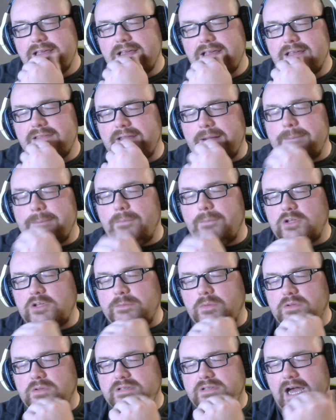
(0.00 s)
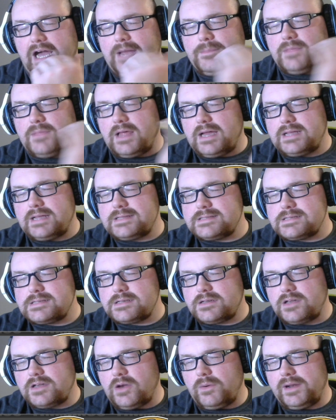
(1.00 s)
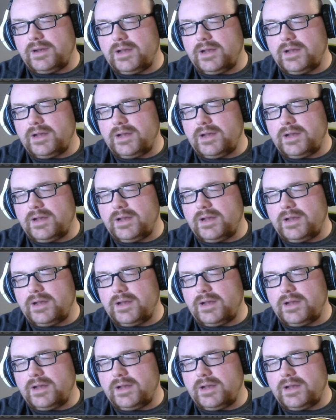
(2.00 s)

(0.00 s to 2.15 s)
like multiple timelines going at